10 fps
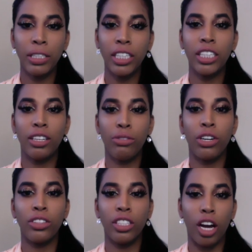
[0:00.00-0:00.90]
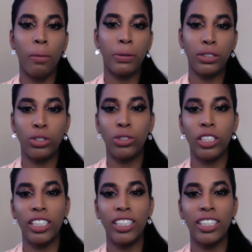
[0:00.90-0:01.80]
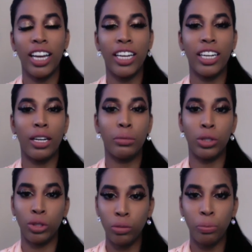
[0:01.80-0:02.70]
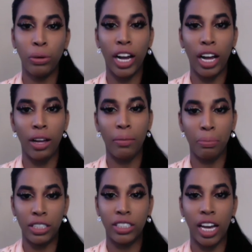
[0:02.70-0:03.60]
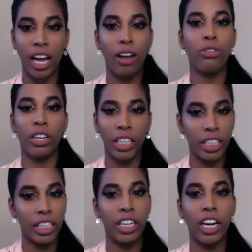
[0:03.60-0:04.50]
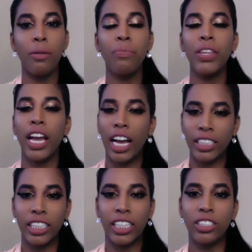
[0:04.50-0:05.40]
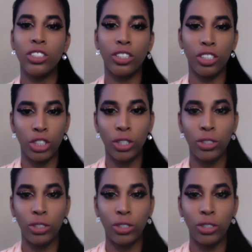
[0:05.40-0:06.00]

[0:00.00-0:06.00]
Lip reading: going to give her the opportunity, and I'm super happy to have her here as a guest on the show